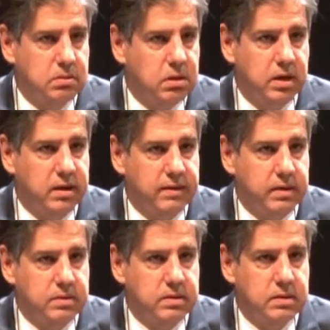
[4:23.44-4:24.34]
on anything
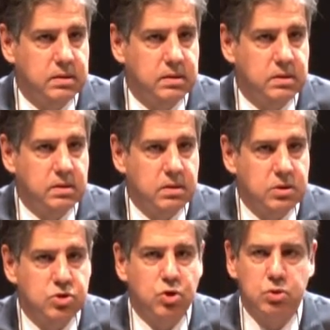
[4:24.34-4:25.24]
else.
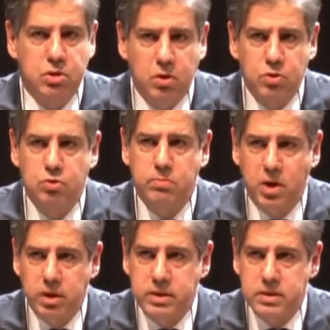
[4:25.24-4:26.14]
So you go to
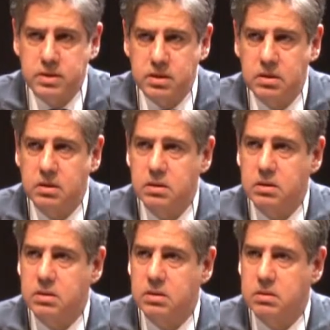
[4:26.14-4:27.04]
markets,
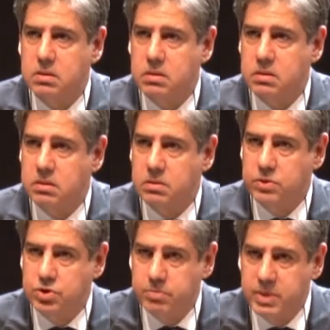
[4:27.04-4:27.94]

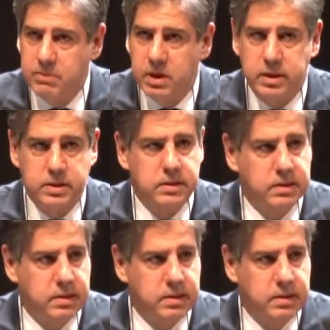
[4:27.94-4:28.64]
which are big markets,